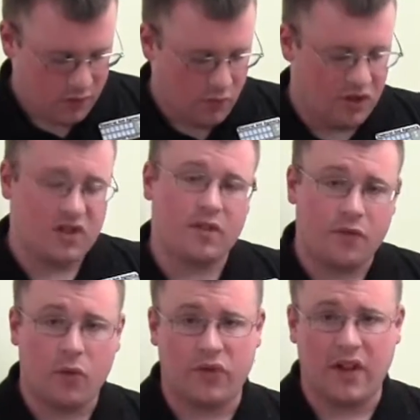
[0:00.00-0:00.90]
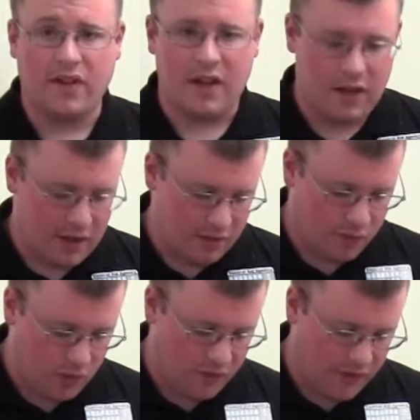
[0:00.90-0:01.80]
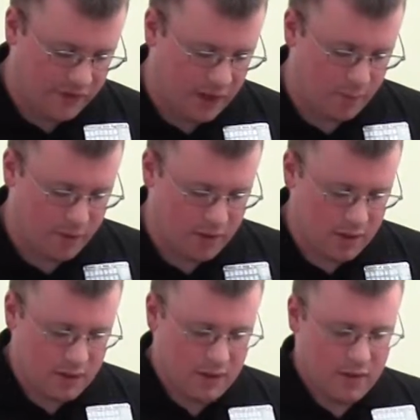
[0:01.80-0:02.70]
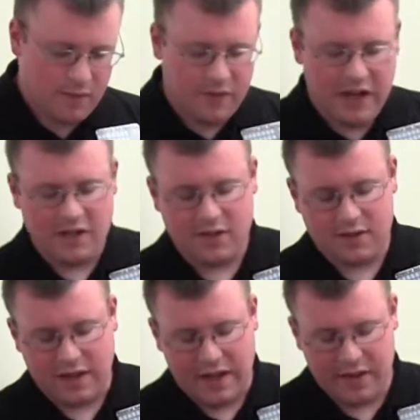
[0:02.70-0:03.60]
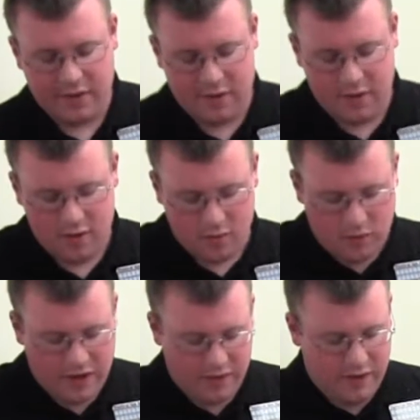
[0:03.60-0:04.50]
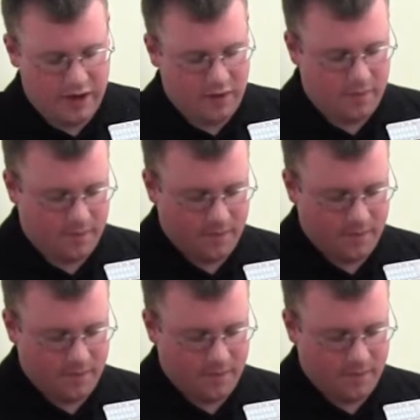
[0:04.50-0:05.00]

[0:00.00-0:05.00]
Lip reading: which is a full-size handgun, 45 caliber, and it just slides right in there.